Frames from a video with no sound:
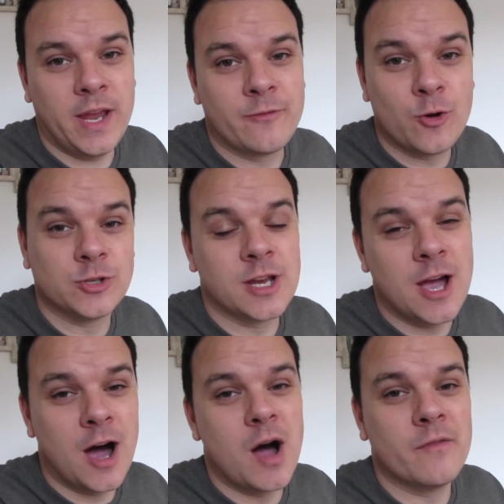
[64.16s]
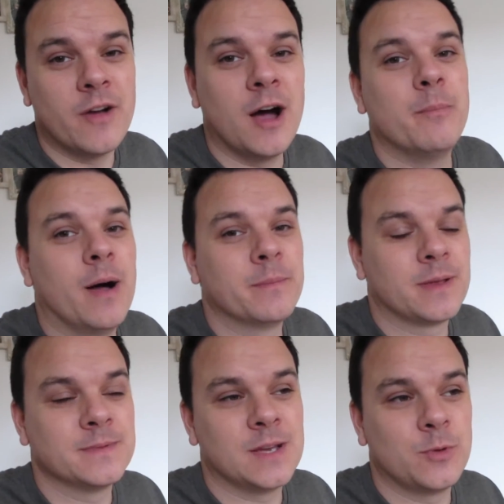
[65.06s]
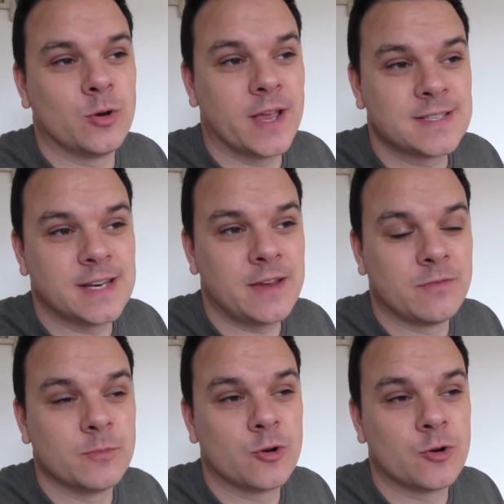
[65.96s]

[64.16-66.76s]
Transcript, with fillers: have got to carve our pumpkins that we got yesterday from